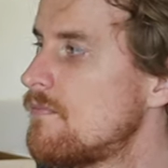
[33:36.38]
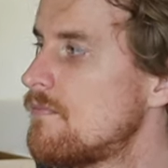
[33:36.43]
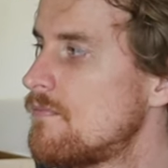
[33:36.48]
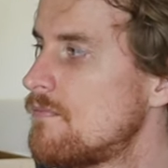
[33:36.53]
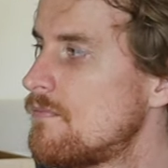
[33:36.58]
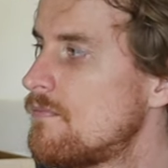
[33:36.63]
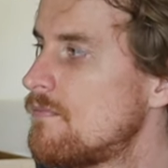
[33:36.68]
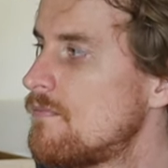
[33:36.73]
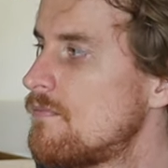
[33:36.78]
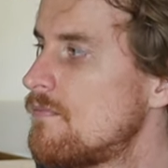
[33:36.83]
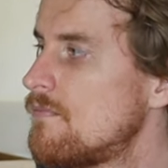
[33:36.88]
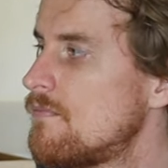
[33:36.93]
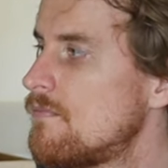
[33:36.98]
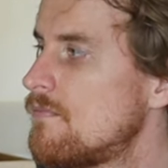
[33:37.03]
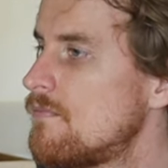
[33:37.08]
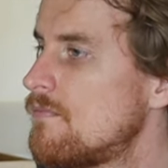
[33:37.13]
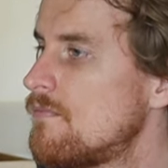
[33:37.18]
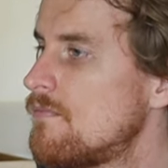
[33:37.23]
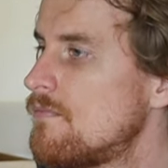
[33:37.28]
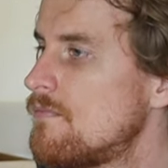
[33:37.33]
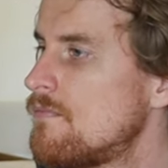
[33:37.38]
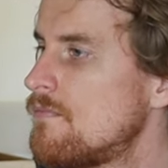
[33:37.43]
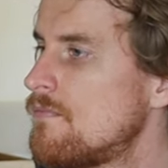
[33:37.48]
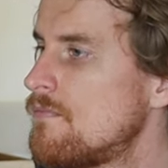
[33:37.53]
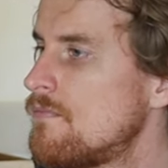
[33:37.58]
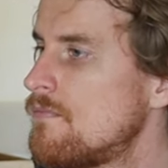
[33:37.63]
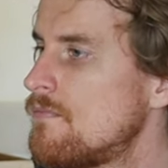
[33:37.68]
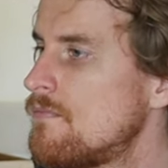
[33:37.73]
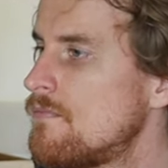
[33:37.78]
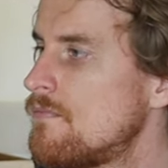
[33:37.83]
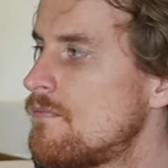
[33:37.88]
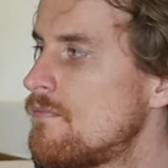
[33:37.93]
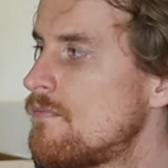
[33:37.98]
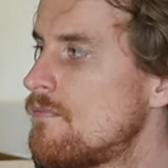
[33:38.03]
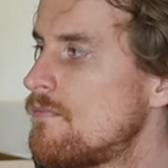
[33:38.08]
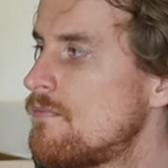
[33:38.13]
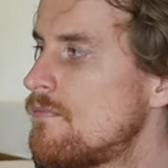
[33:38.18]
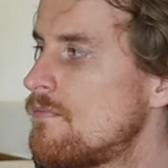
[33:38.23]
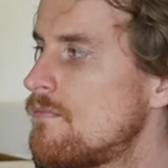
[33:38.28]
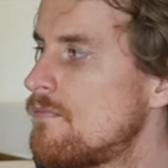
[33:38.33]

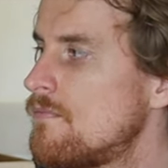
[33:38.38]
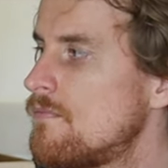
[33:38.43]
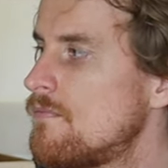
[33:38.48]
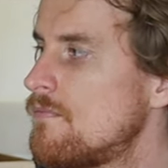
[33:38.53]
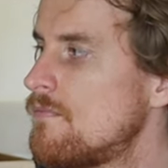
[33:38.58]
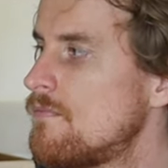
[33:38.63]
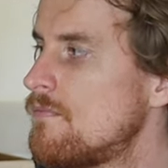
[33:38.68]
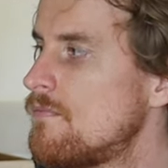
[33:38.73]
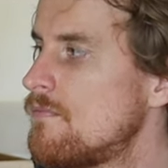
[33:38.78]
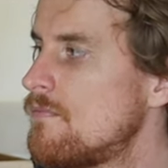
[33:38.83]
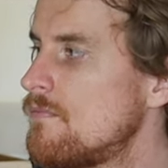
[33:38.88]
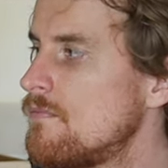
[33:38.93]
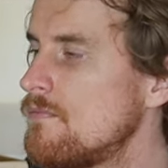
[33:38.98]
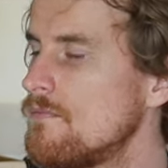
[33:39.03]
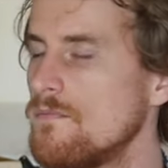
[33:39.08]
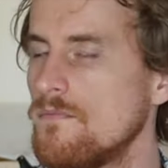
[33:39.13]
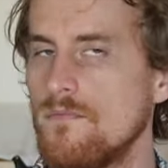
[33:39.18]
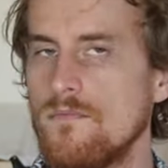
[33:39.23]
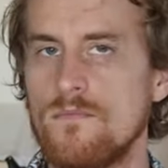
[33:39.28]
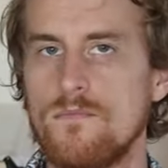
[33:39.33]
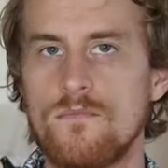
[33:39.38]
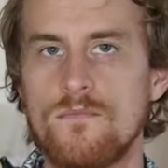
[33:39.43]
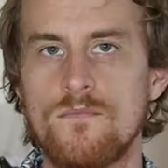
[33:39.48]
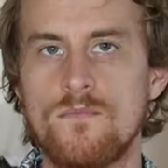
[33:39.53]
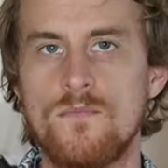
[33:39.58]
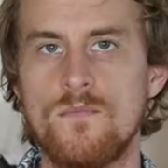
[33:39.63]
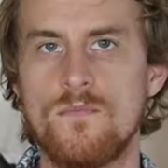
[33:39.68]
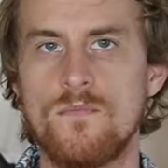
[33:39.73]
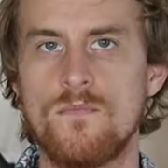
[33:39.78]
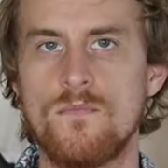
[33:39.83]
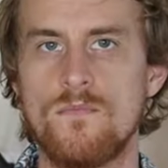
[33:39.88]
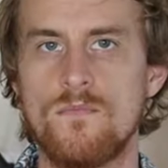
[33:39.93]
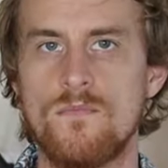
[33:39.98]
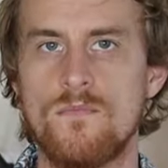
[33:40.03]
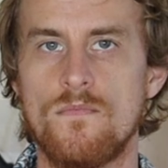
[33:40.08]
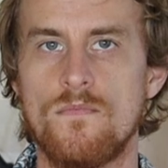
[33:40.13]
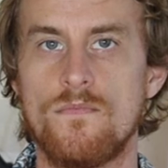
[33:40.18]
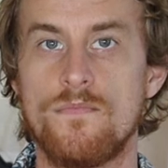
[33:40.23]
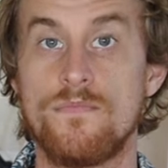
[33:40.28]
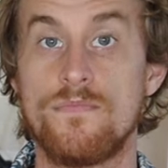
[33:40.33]

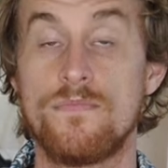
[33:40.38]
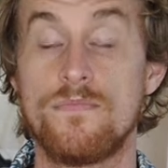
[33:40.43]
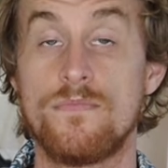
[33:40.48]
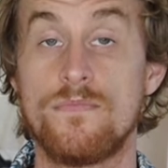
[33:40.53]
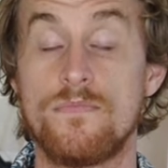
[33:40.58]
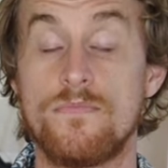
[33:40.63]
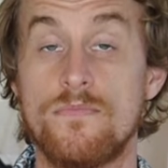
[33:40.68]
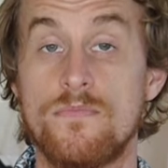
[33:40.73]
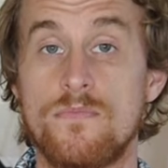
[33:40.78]
The person shown says nothing.